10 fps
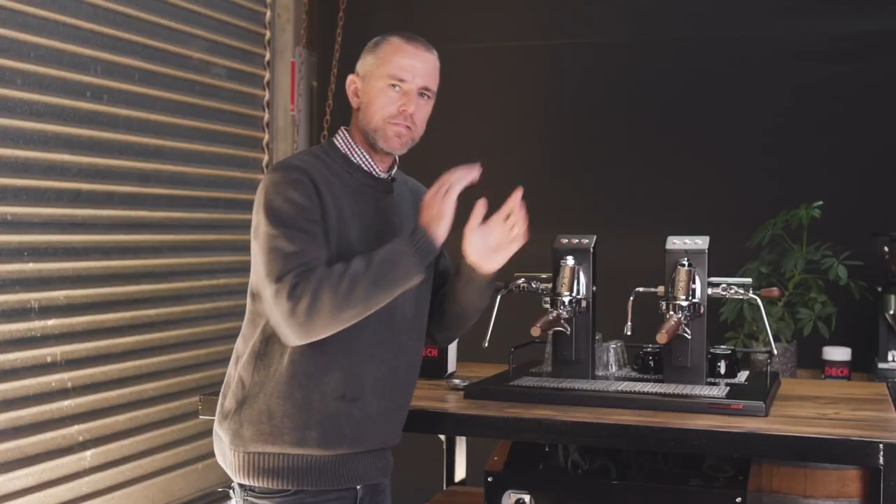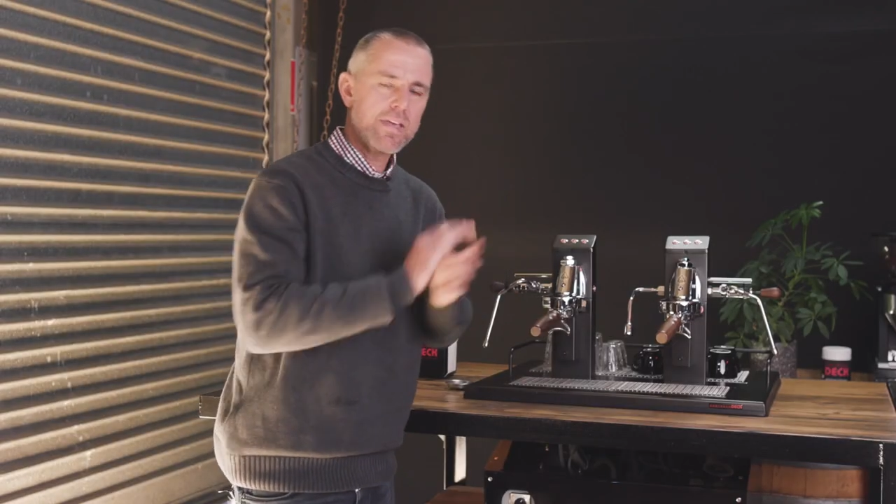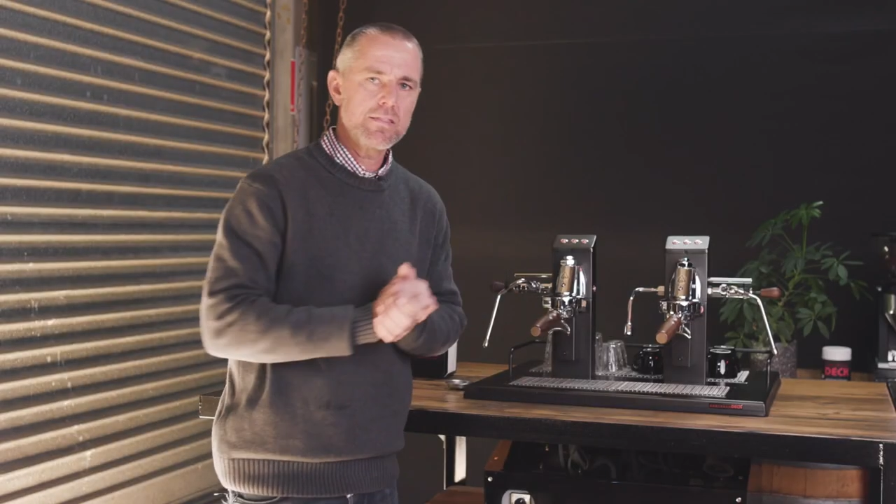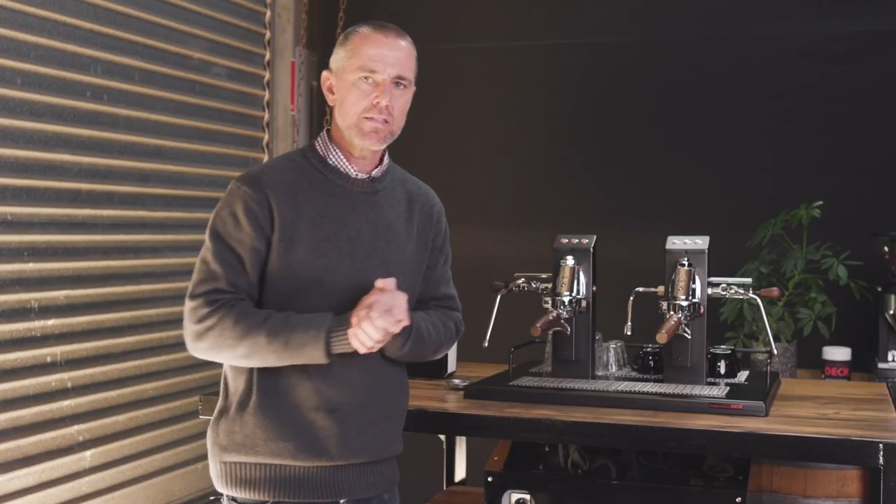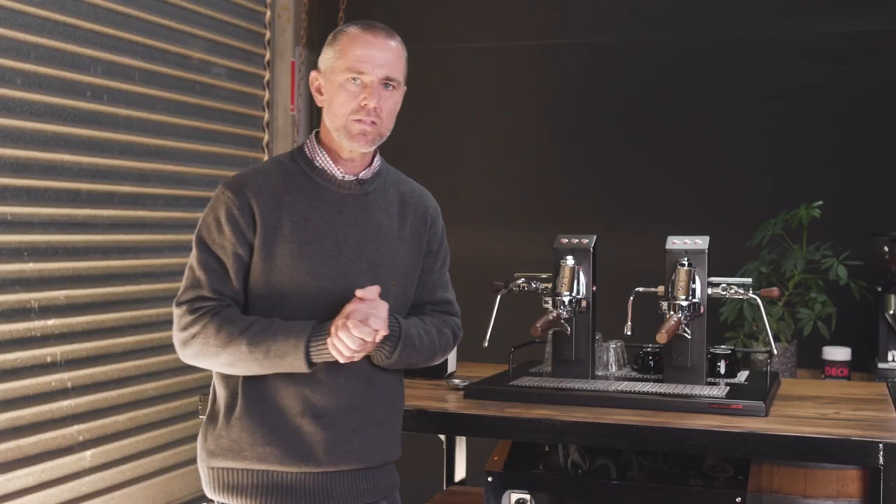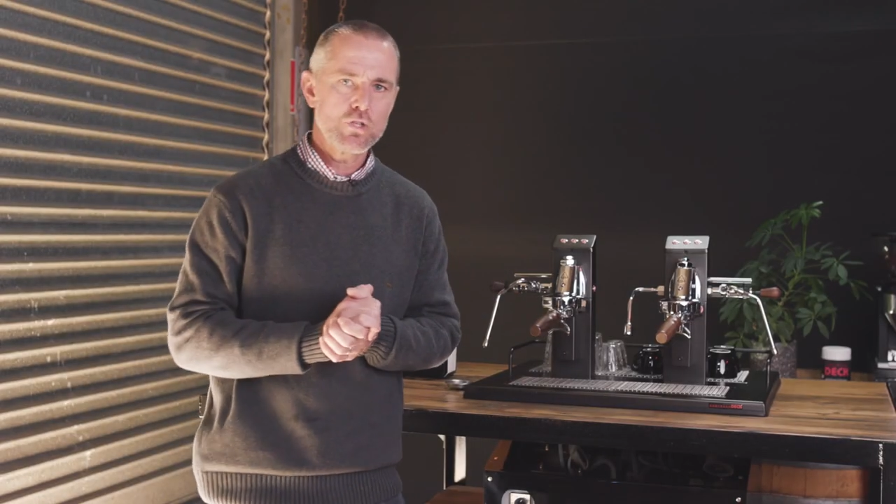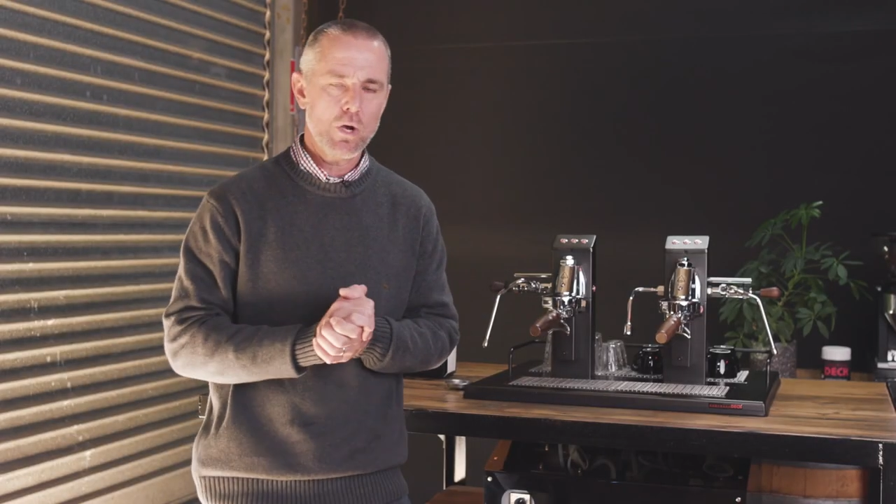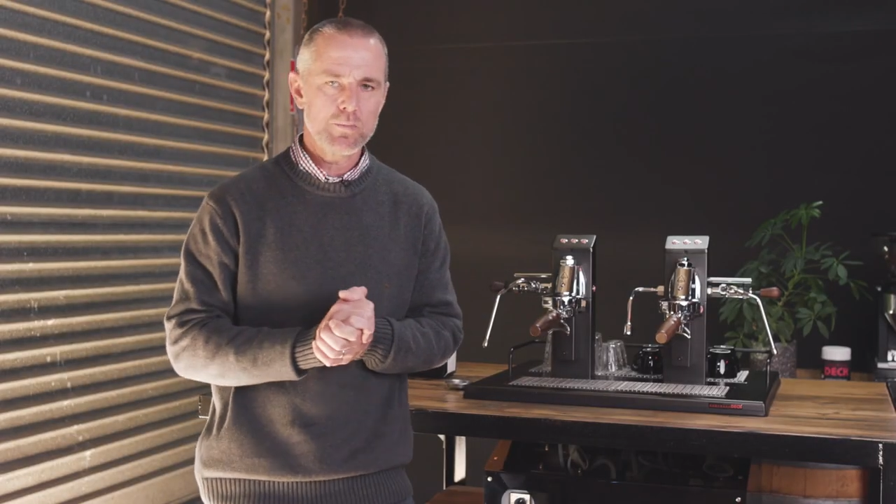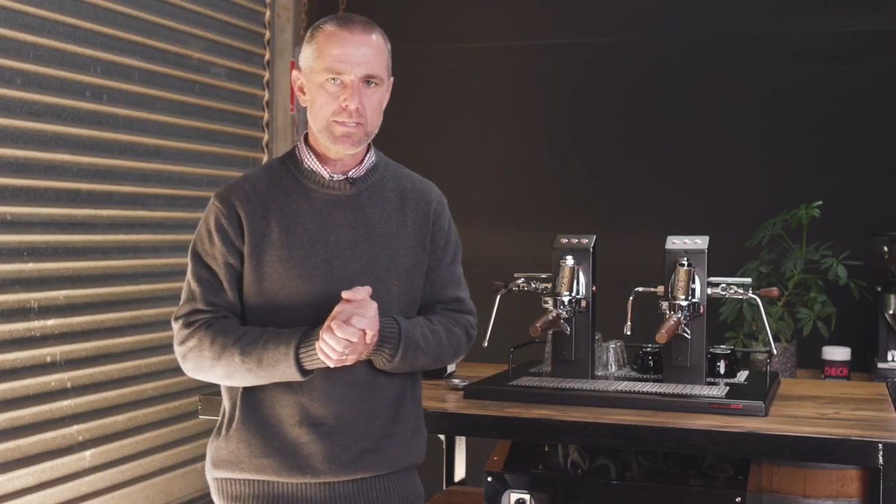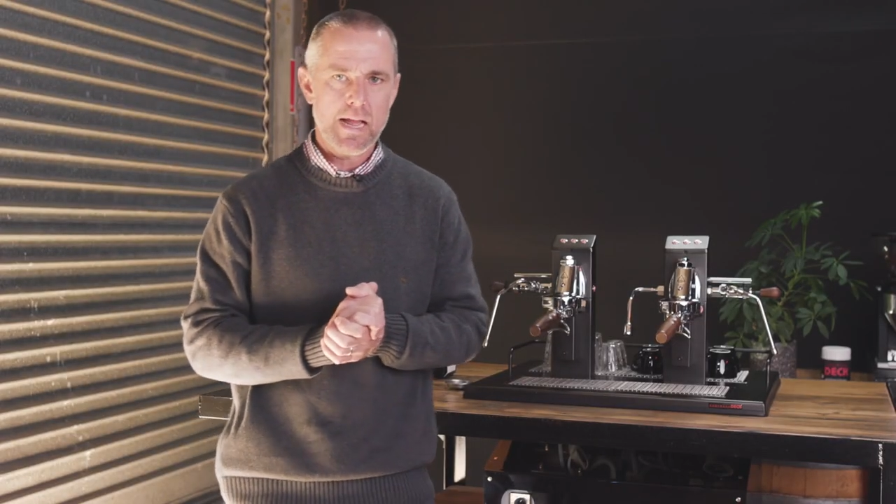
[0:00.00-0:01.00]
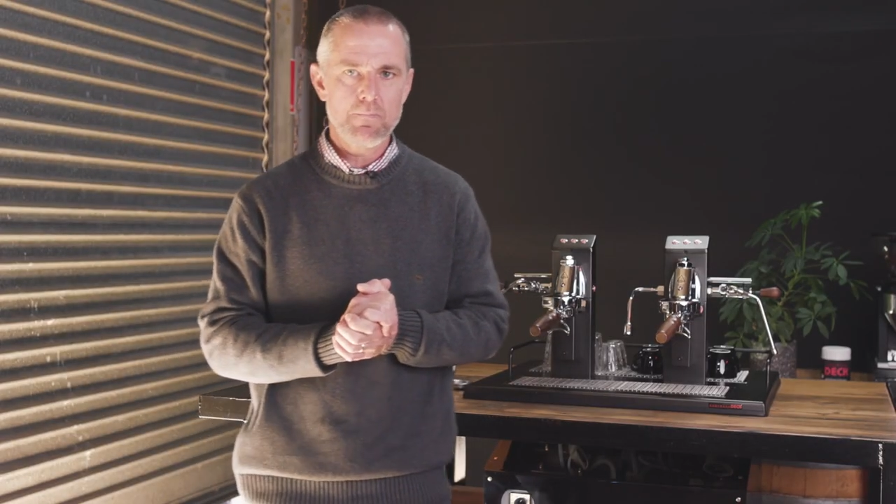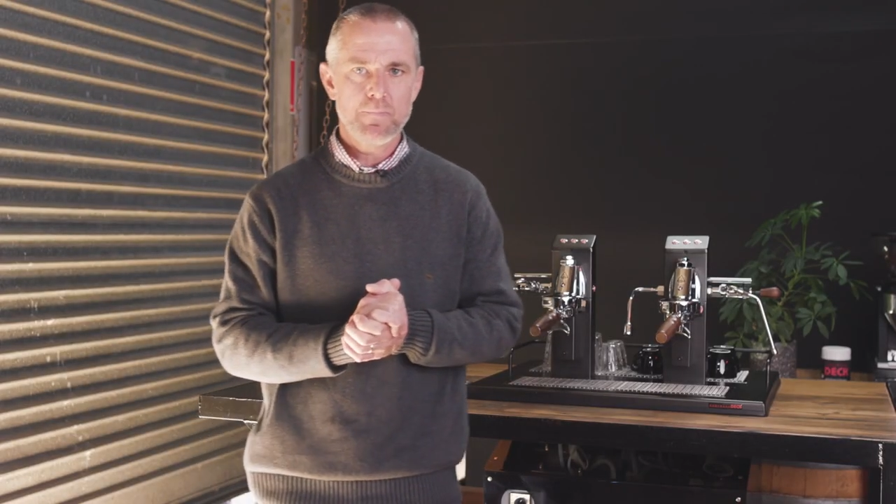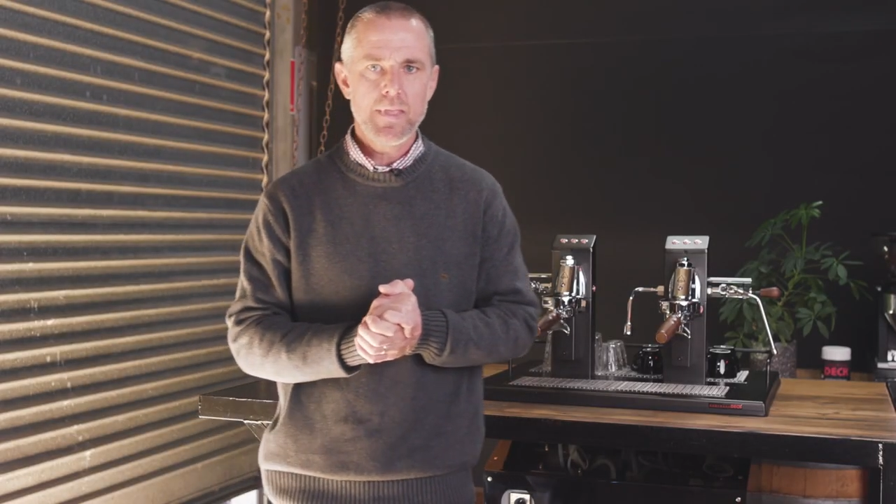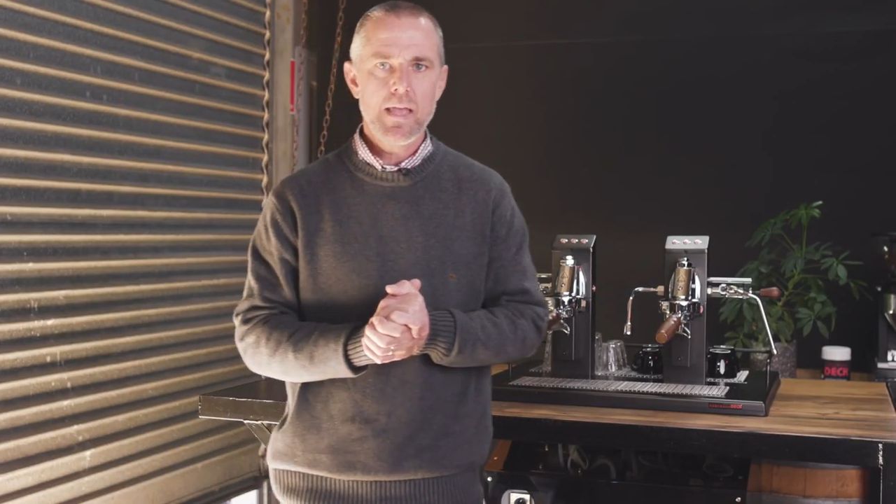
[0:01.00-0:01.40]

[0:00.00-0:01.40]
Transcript: think that the job's done,